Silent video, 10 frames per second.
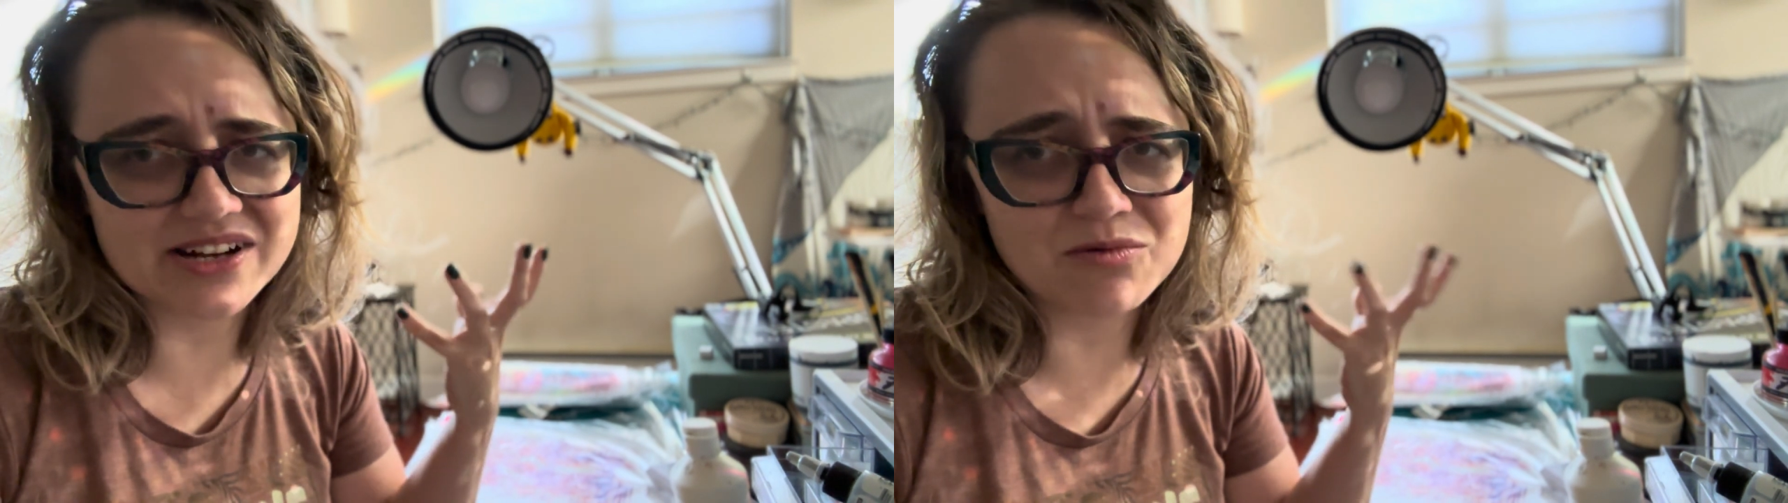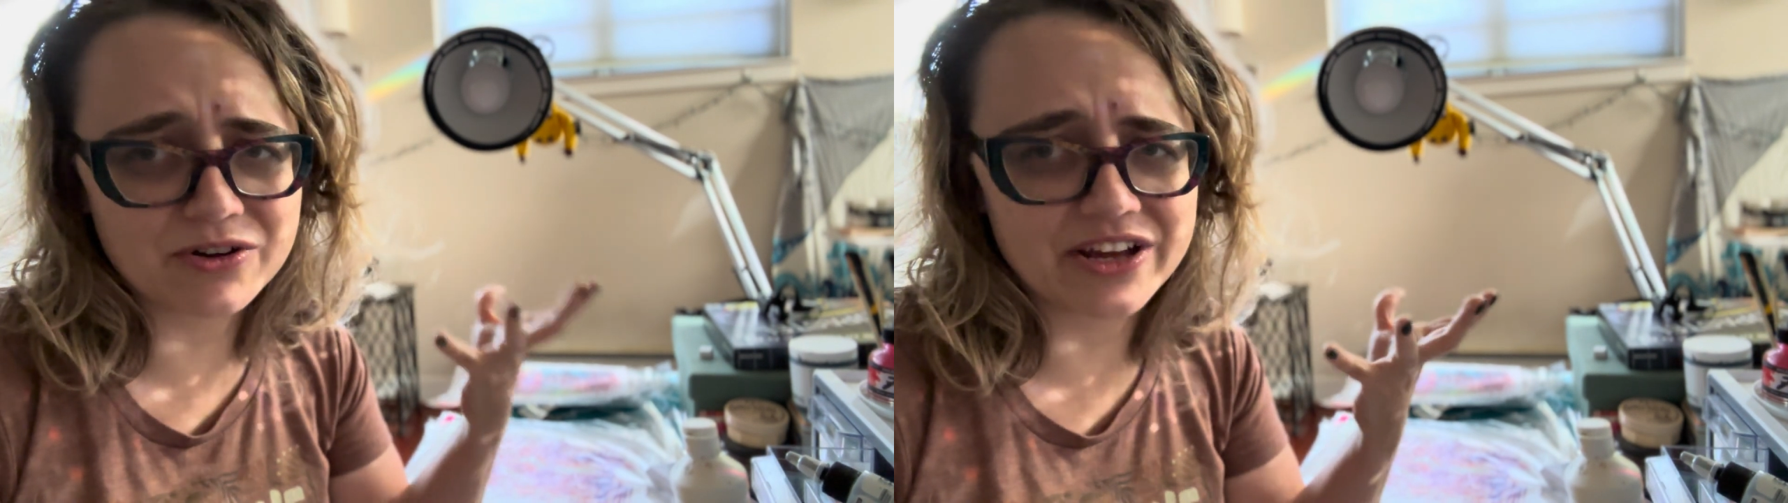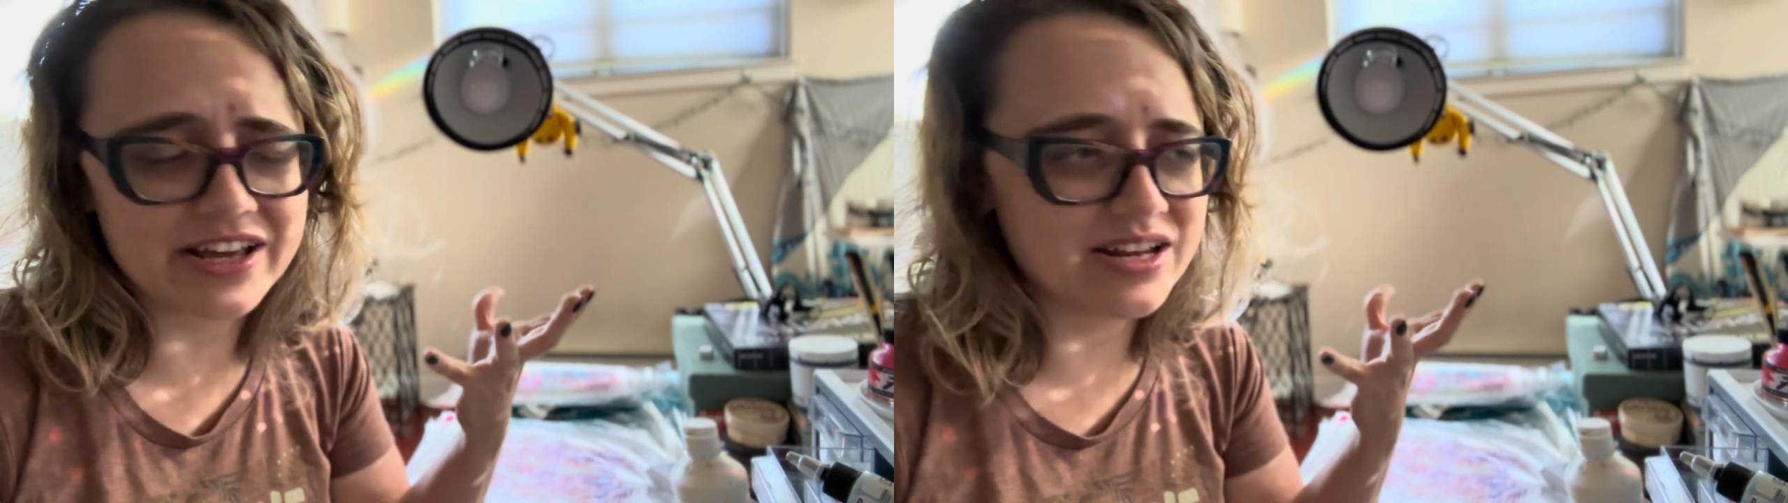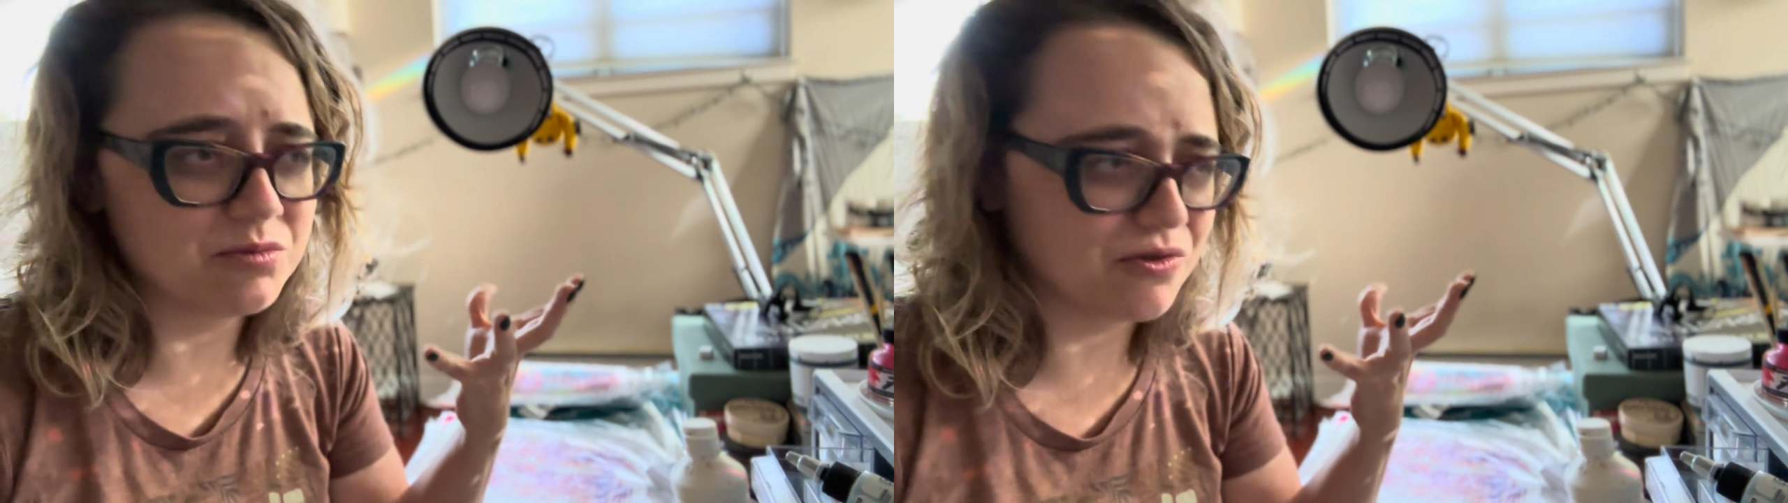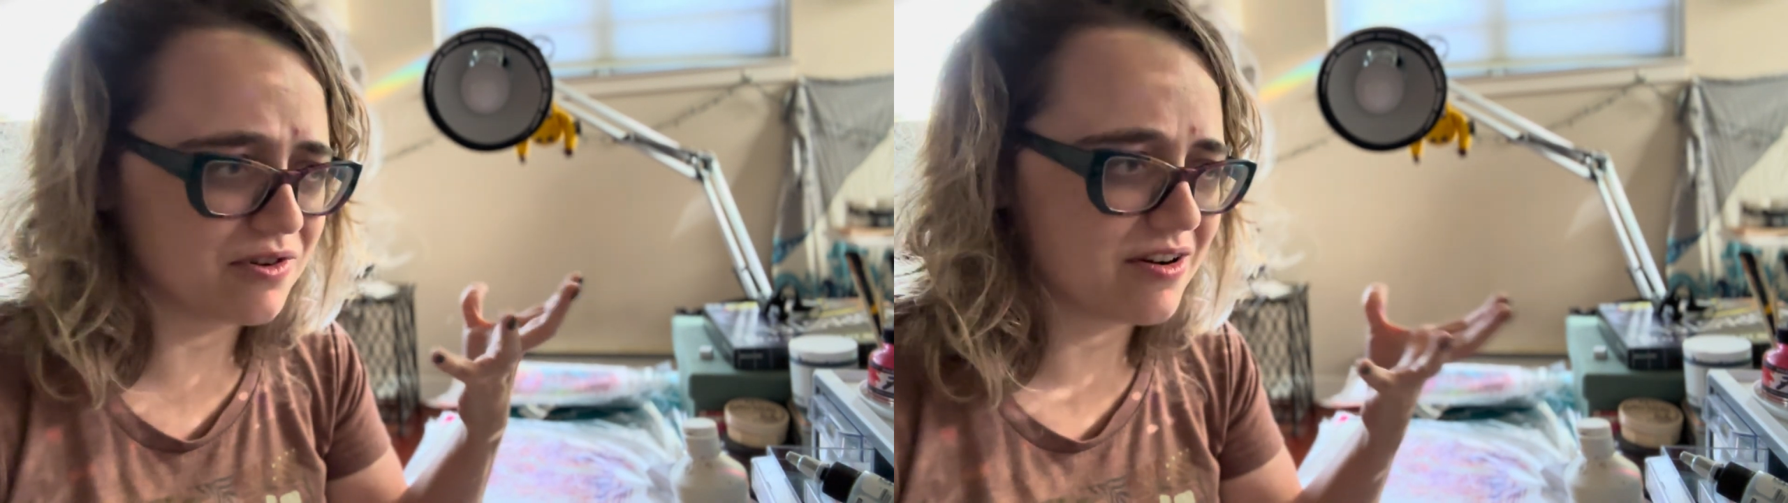not working
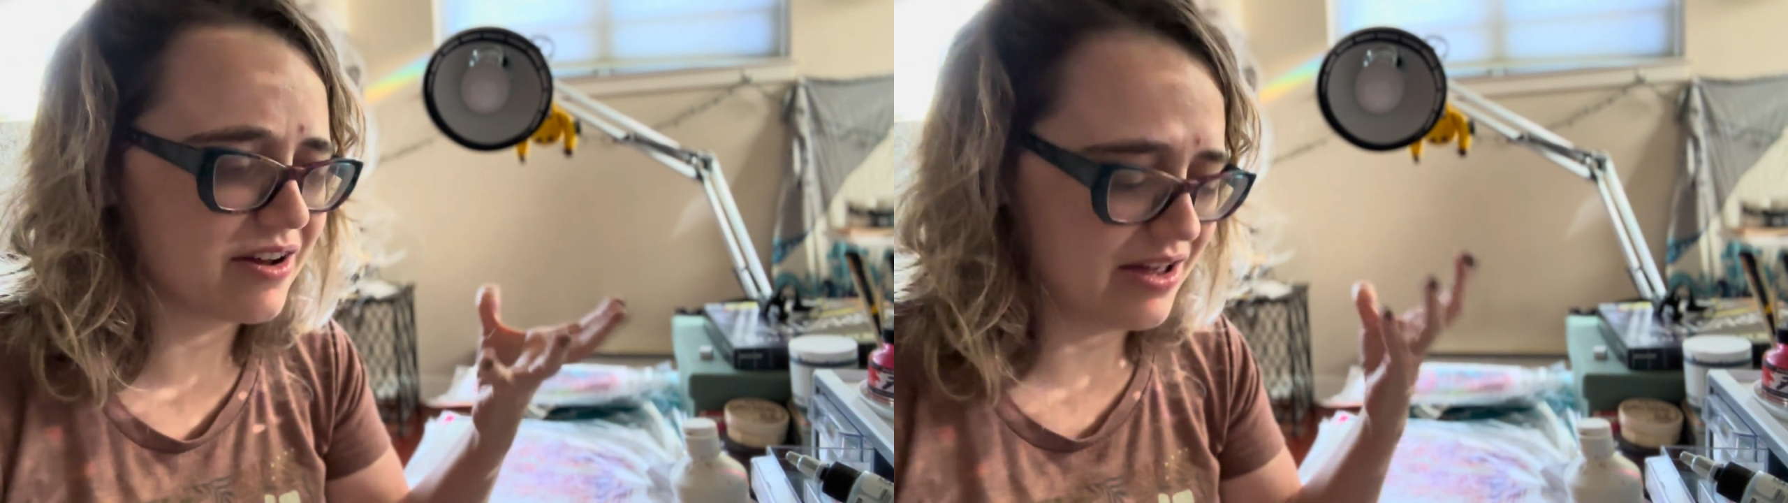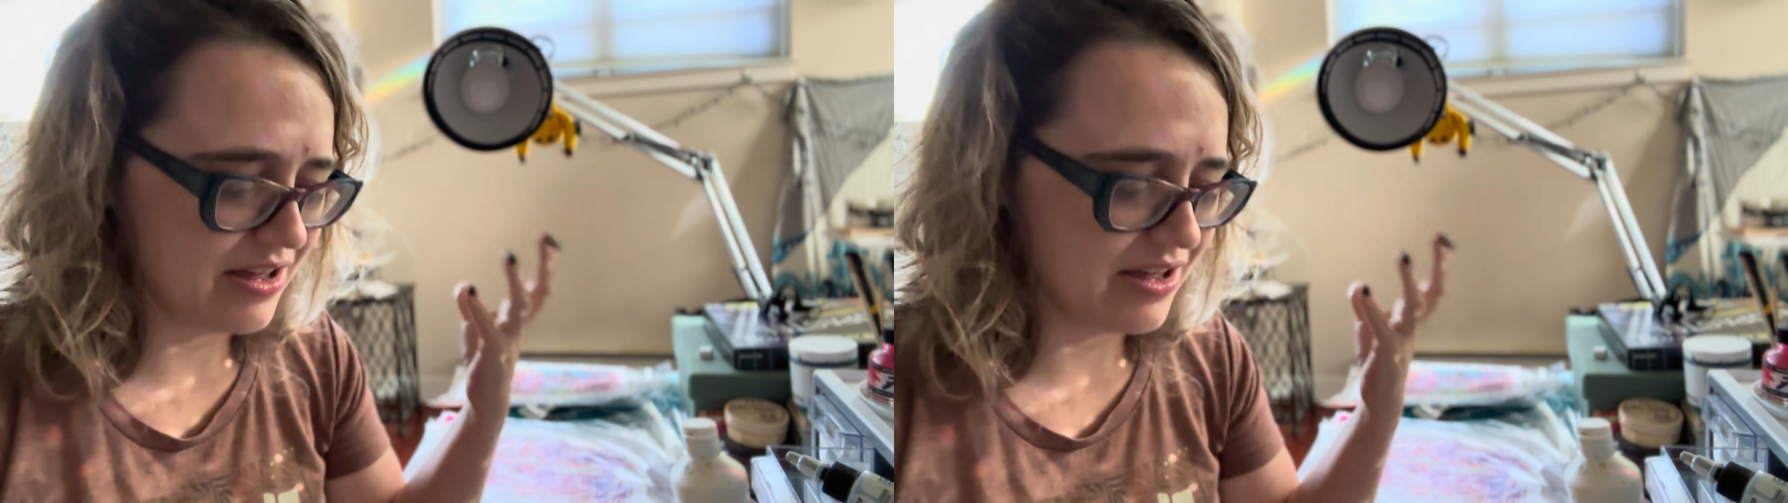anymore.